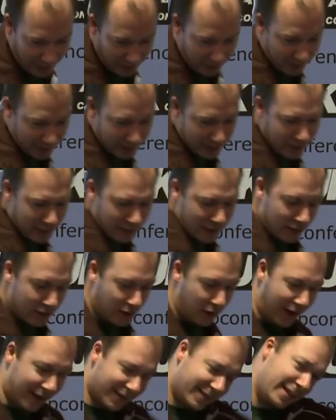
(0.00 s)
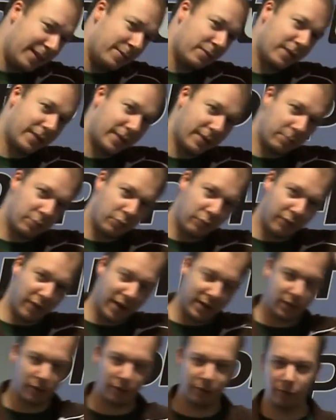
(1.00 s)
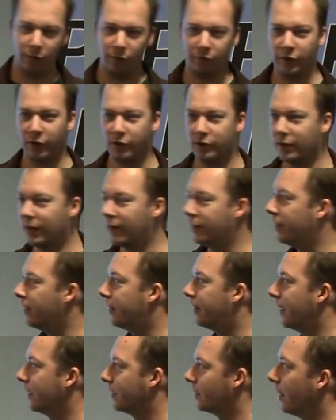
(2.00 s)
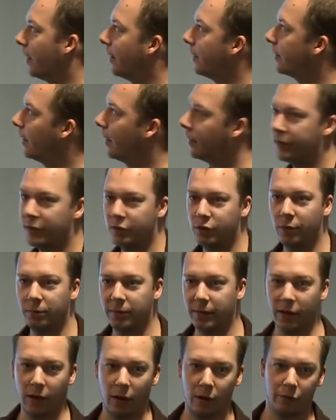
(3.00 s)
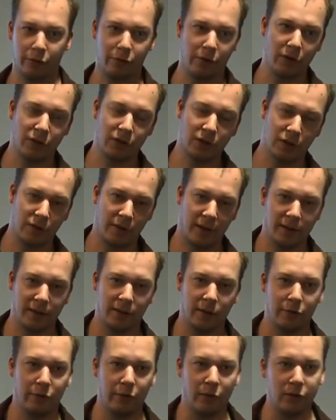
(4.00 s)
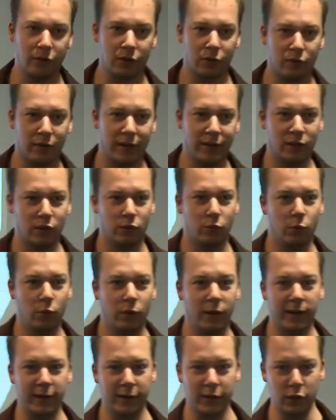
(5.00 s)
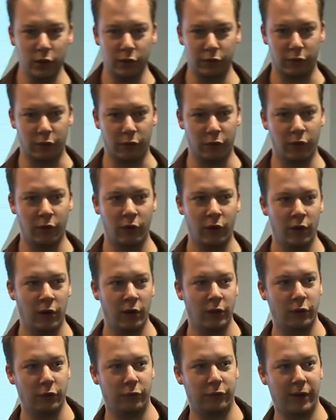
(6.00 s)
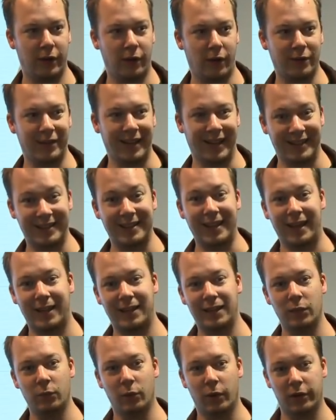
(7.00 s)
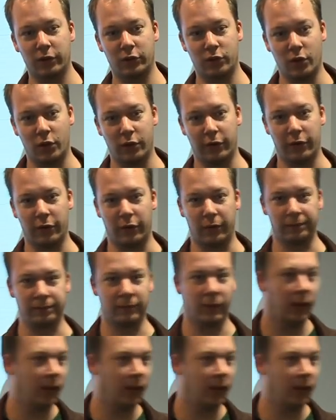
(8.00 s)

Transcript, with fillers: All right, so xdebug provides a few functionality things, like uh, there's something called a function trace, and a function trace is really useful to figure out exactly what is going on.